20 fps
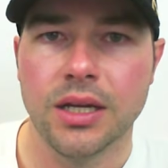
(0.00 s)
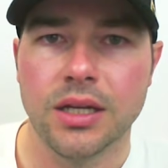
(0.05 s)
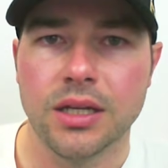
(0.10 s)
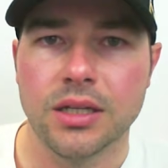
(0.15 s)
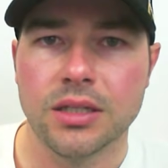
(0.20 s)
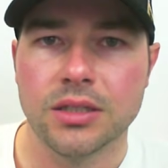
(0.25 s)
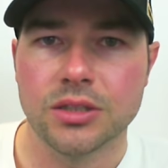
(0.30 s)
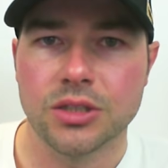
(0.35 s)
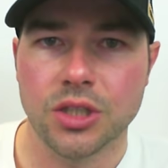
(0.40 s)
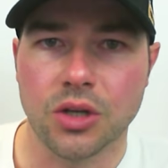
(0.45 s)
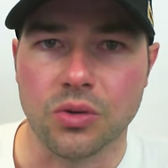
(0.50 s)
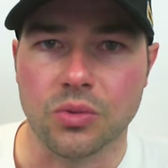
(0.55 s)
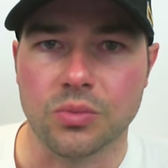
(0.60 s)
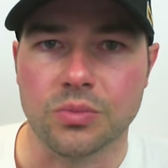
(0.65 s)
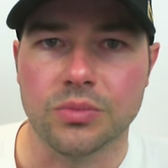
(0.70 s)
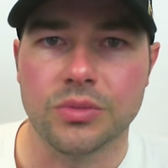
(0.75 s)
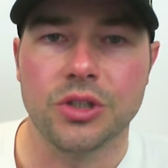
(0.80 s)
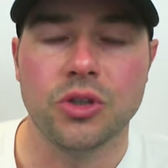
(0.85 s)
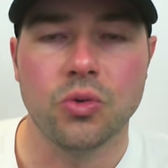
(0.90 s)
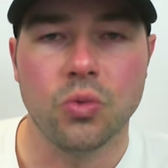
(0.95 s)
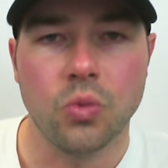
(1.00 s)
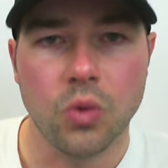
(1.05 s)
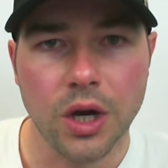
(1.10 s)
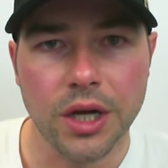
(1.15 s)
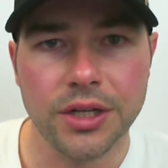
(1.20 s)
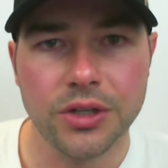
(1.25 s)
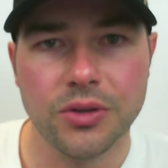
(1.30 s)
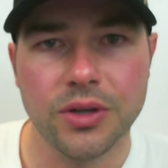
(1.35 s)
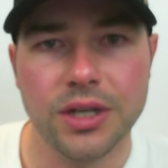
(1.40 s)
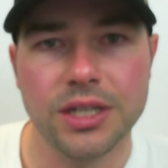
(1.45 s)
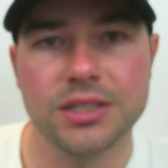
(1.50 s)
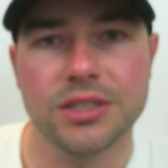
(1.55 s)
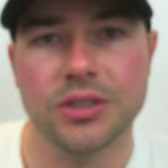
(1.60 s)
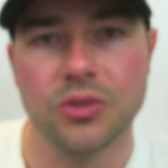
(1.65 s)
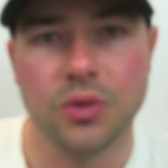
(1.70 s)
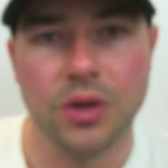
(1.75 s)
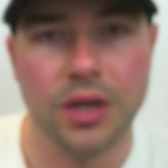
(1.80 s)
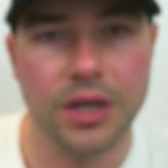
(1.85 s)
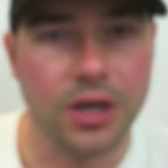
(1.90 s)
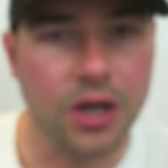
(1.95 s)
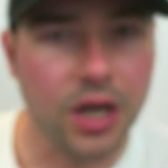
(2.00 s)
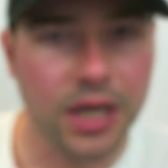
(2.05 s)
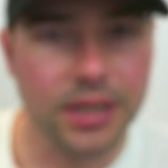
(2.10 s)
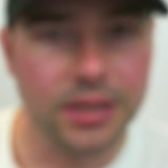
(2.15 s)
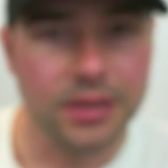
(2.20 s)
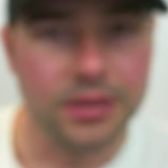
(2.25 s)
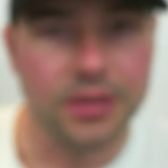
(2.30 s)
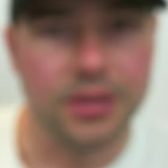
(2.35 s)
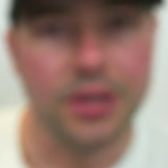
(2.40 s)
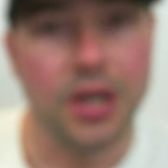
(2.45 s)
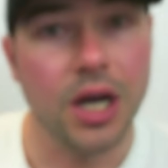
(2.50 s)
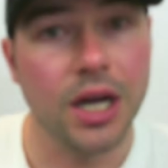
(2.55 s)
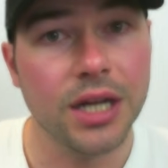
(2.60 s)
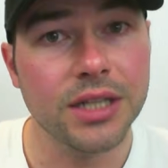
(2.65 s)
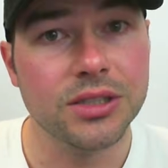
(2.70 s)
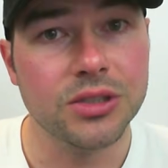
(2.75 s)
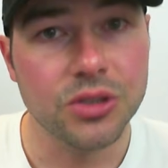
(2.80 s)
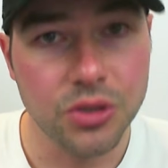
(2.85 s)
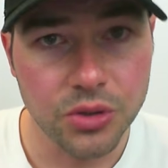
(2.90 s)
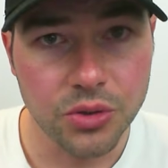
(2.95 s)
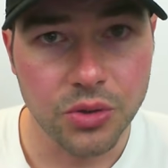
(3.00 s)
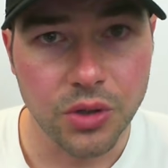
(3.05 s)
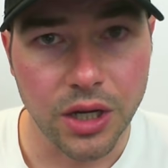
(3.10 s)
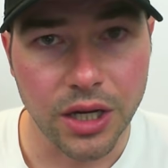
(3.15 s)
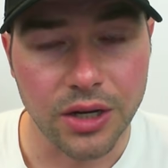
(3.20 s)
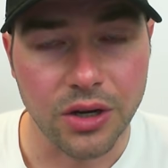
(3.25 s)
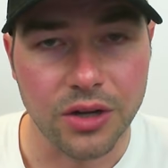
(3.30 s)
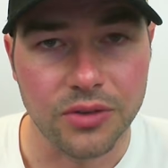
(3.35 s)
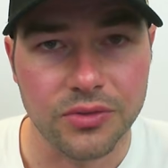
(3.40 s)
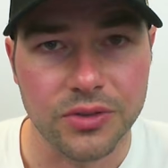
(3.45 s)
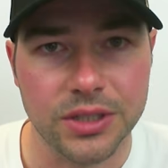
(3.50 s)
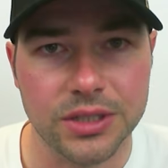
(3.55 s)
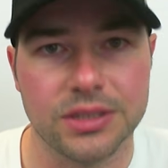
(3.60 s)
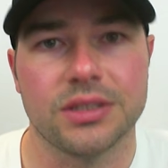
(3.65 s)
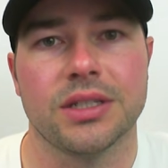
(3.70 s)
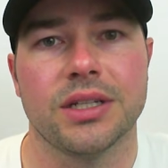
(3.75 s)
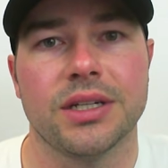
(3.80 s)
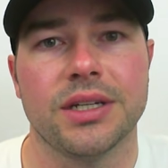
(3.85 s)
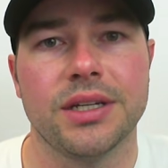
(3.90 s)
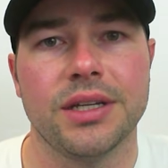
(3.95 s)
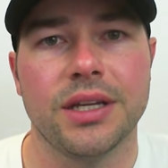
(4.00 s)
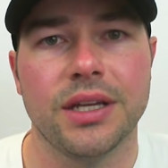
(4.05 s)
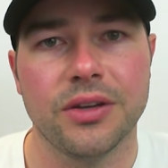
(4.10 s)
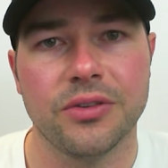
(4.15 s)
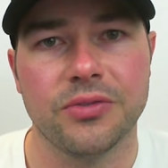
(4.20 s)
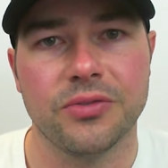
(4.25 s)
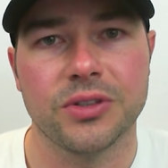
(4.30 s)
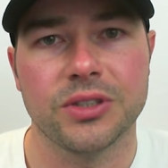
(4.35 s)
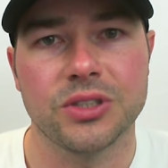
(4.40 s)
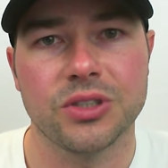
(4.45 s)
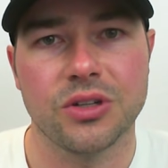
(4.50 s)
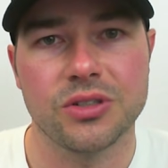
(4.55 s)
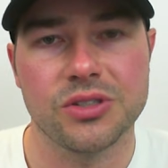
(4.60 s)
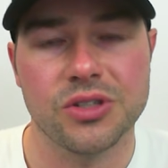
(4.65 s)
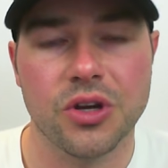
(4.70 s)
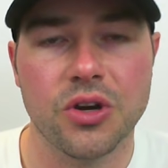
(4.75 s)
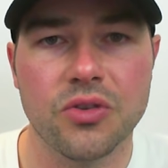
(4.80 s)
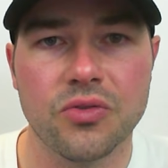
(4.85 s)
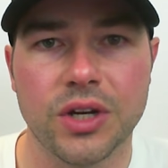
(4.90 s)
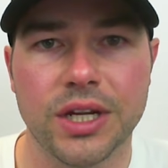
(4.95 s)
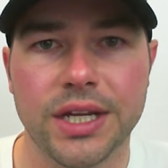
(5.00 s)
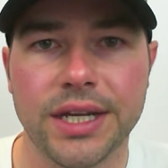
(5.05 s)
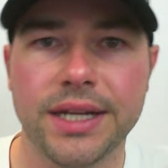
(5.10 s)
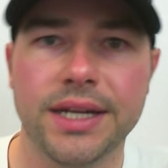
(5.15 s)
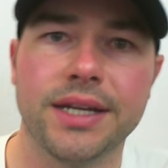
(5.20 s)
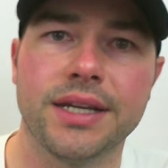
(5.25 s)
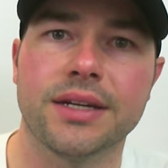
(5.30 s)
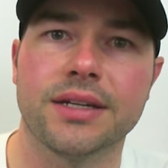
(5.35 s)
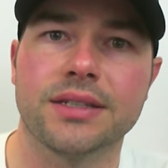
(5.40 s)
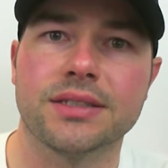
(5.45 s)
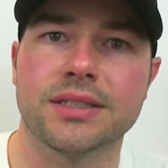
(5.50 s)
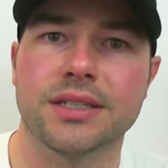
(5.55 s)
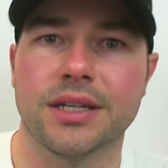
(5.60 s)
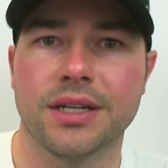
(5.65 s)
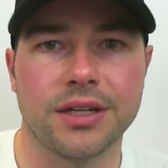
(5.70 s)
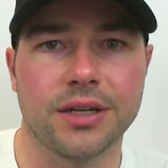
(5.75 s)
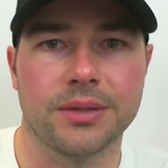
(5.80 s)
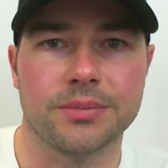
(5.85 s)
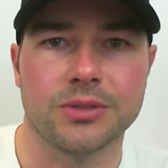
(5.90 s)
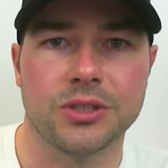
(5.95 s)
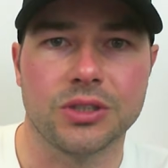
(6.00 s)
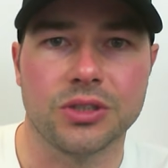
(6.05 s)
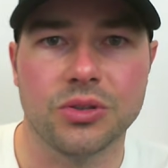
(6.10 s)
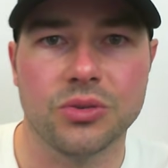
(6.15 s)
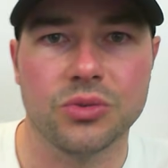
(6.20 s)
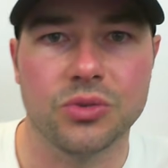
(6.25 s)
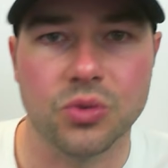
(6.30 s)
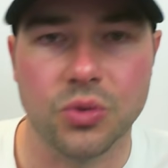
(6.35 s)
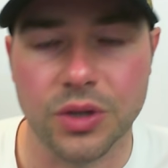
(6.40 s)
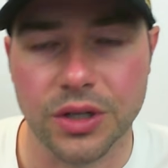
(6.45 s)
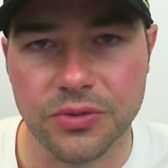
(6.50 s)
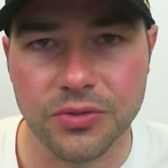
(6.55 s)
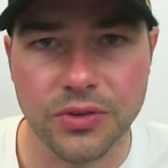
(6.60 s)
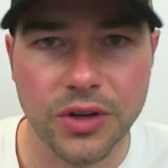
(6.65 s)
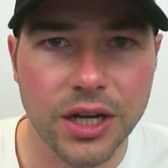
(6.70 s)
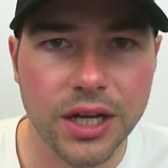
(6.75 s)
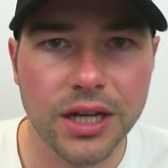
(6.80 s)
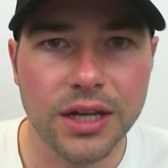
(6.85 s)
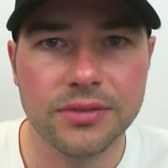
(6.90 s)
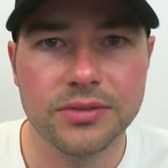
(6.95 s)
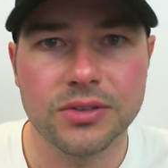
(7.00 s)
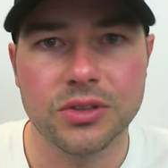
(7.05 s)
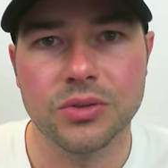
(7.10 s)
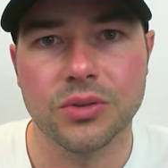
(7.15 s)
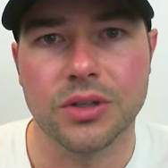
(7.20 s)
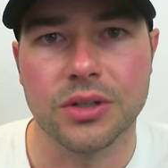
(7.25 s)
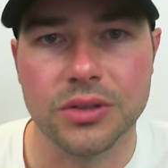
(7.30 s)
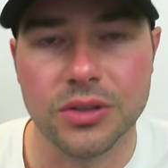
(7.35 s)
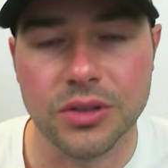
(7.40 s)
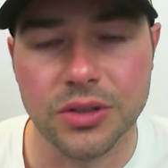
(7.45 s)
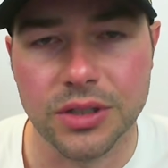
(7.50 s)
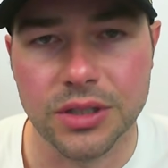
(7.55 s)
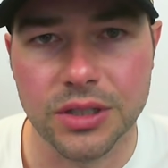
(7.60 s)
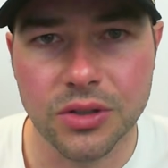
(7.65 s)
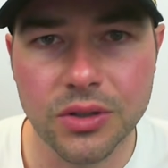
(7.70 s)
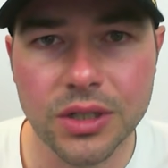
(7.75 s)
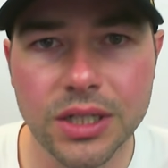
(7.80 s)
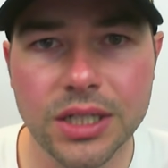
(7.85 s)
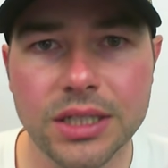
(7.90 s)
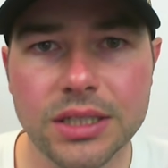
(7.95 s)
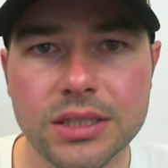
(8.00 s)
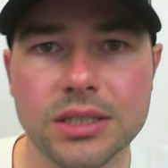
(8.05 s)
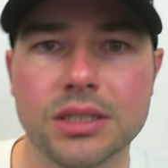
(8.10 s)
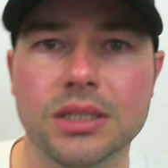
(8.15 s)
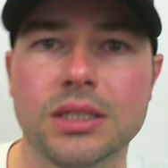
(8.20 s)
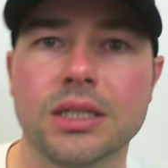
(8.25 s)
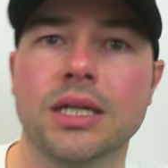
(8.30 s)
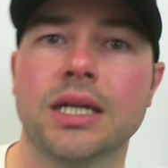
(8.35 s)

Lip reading: So you want your engine to run hot, not too hot, obviously. If it starts overheating and it's getting up to 225, 230 degrees,